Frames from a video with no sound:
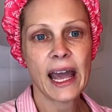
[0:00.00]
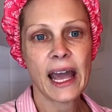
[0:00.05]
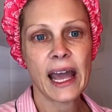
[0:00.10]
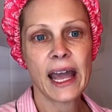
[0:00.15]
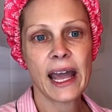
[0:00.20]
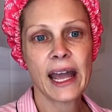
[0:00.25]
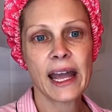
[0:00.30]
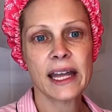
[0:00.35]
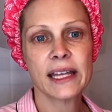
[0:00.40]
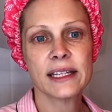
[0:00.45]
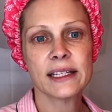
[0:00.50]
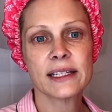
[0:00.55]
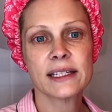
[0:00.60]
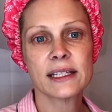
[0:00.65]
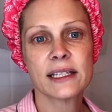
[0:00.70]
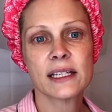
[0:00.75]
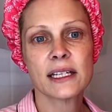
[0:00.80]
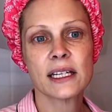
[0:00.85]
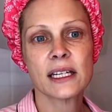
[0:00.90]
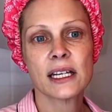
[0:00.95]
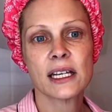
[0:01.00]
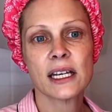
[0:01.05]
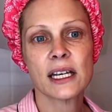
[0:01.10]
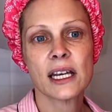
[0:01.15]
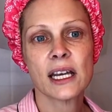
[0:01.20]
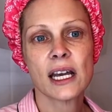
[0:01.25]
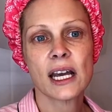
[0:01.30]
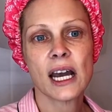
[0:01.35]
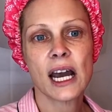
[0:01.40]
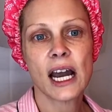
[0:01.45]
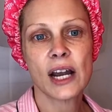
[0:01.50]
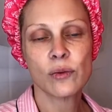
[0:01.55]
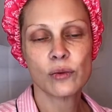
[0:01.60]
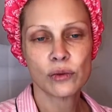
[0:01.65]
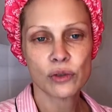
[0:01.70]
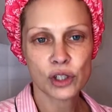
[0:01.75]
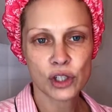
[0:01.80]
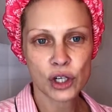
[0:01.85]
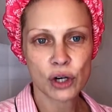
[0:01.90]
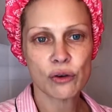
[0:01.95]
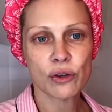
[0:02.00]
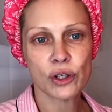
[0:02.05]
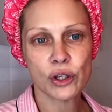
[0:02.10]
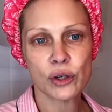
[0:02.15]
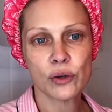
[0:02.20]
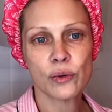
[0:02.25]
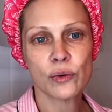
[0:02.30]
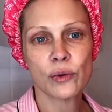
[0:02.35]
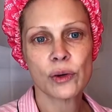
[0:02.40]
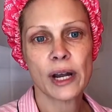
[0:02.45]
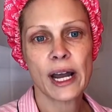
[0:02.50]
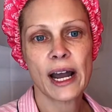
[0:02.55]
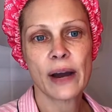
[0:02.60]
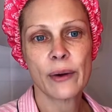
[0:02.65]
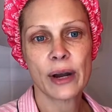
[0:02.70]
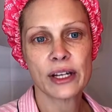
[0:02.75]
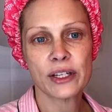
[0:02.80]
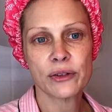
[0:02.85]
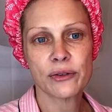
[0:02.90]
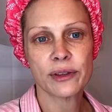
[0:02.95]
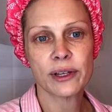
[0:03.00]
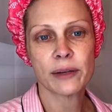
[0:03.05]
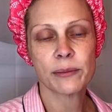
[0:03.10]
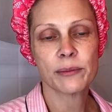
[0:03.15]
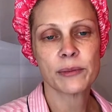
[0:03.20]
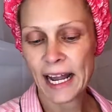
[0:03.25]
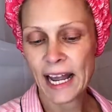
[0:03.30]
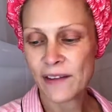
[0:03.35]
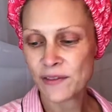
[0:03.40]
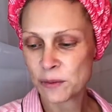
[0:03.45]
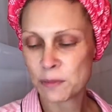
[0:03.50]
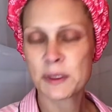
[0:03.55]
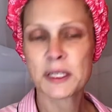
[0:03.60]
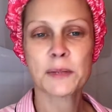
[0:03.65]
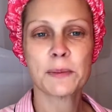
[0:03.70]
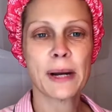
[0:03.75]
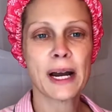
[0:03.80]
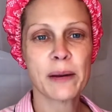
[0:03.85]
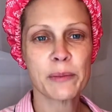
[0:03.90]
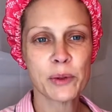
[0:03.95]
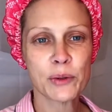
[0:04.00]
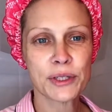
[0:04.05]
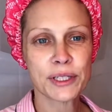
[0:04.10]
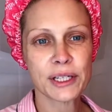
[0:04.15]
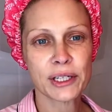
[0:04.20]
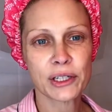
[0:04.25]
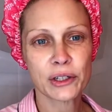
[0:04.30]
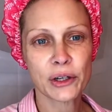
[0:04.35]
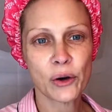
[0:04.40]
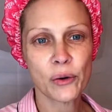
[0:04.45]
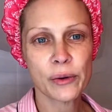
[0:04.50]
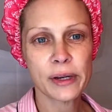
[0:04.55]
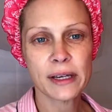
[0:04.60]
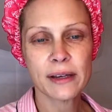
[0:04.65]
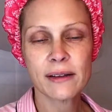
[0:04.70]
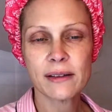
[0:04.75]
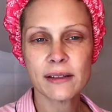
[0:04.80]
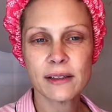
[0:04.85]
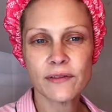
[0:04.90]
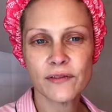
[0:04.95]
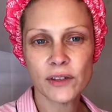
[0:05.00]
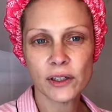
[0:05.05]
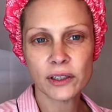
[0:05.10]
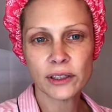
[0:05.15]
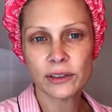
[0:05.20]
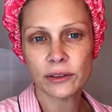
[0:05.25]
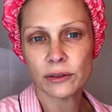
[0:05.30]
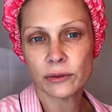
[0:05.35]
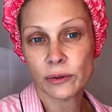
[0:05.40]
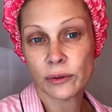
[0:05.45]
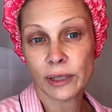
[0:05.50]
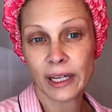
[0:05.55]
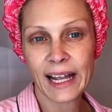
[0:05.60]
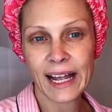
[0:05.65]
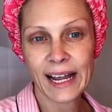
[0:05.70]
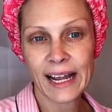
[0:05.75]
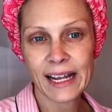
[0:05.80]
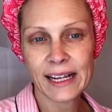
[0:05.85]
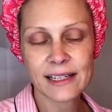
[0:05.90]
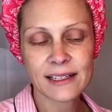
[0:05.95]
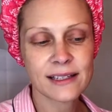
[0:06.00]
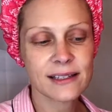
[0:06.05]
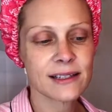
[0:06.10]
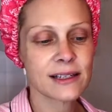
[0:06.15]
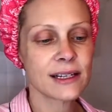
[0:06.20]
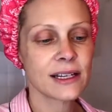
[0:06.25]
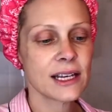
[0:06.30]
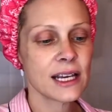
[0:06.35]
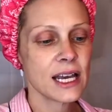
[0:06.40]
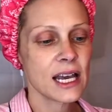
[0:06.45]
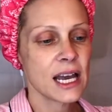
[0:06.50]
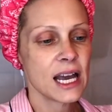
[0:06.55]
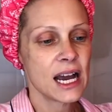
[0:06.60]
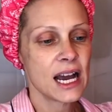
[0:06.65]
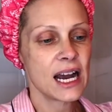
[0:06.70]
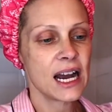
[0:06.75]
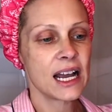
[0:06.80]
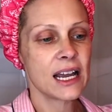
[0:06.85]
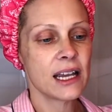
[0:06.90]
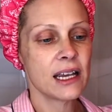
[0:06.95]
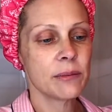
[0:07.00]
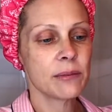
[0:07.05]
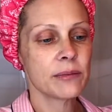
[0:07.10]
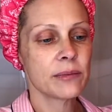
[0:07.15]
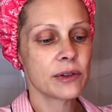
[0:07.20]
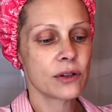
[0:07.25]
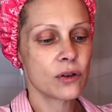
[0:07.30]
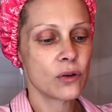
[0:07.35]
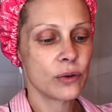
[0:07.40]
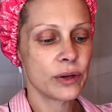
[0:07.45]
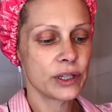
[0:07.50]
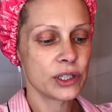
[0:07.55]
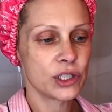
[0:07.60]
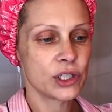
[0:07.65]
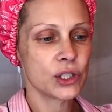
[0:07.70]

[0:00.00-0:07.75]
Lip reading: and I will show you how I do them. I have some spa music going to feel a little relaxed. I am going